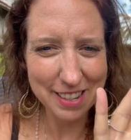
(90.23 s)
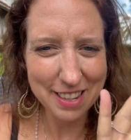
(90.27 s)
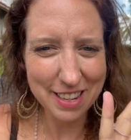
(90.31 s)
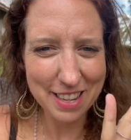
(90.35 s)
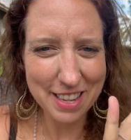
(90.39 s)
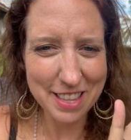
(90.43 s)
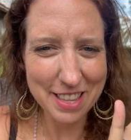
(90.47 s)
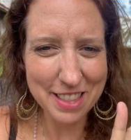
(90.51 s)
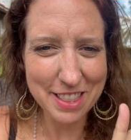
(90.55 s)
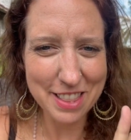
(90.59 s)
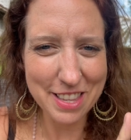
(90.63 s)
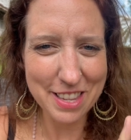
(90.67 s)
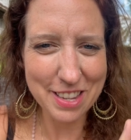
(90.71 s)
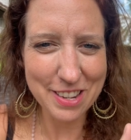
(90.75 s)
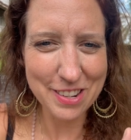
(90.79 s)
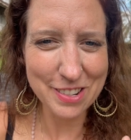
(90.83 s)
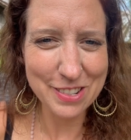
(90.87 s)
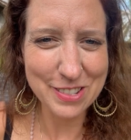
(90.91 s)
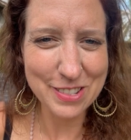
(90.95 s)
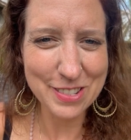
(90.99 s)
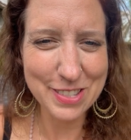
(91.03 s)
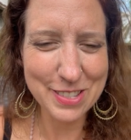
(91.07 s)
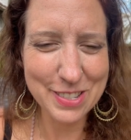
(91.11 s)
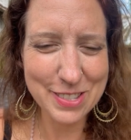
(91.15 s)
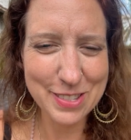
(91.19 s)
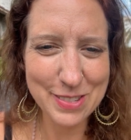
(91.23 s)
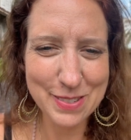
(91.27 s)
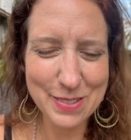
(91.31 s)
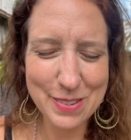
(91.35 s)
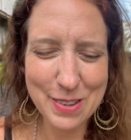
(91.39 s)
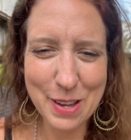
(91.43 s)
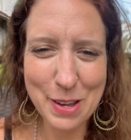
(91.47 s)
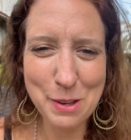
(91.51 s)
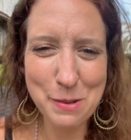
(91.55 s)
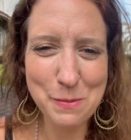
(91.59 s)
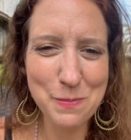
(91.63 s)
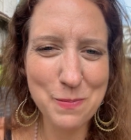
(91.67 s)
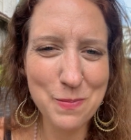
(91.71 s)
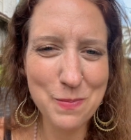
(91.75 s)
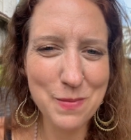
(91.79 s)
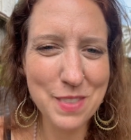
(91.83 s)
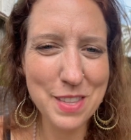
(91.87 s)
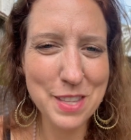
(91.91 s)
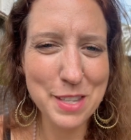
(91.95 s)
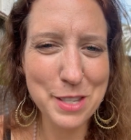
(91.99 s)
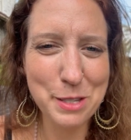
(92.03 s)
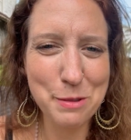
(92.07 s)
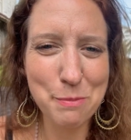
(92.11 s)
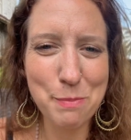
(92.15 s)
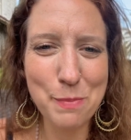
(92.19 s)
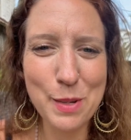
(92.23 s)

and there's this